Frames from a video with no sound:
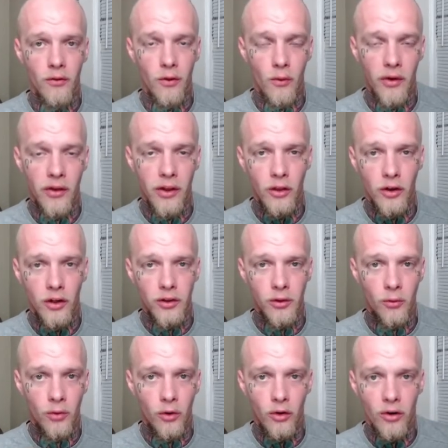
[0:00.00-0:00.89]
way they look at the
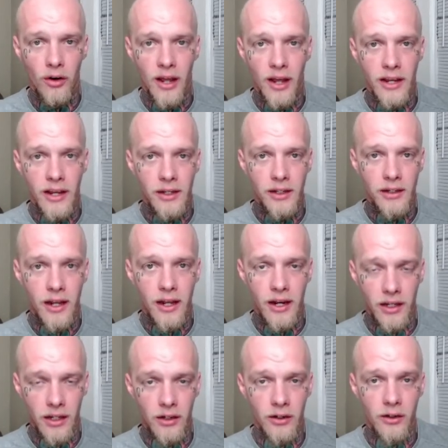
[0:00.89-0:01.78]
world at a
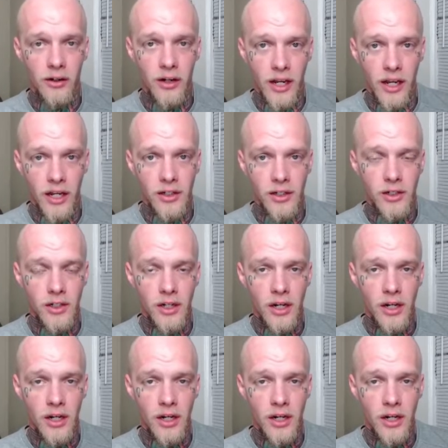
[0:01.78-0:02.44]
younger age.